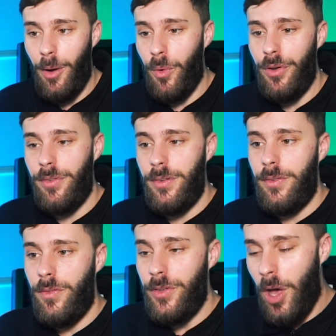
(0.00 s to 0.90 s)
I want
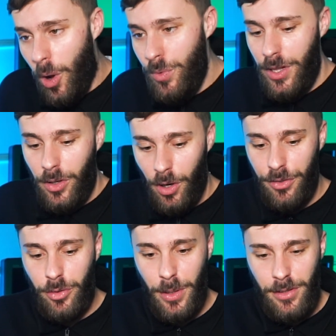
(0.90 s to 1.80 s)
only the
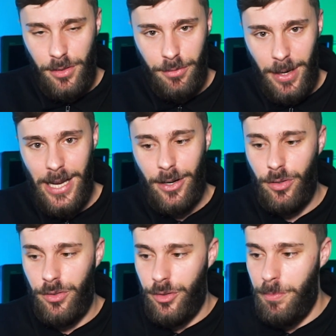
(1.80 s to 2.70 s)
consequences of my
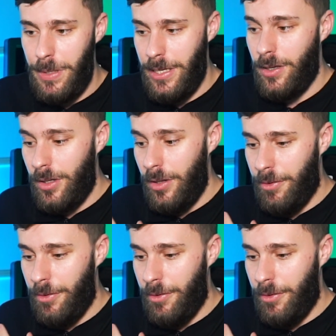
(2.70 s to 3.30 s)
actions to be